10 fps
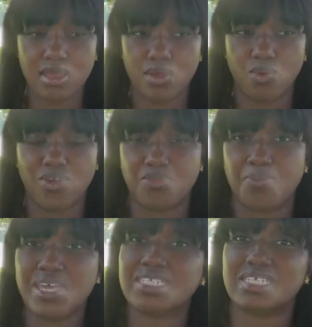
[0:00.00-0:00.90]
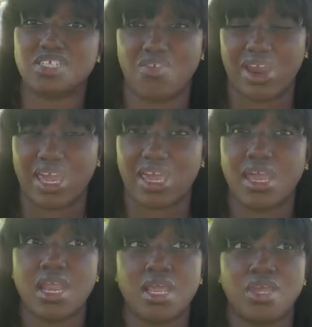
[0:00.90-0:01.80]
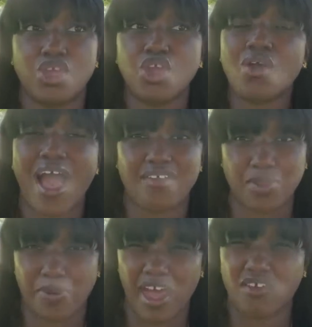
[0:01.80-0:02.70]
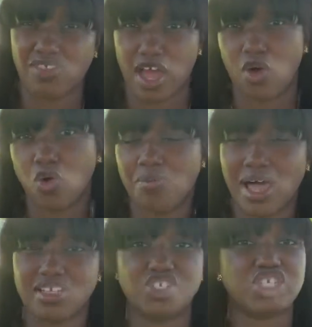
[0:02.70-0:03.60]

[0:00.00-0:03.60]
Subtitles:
With business credit, you don't have to pay off that whole balance.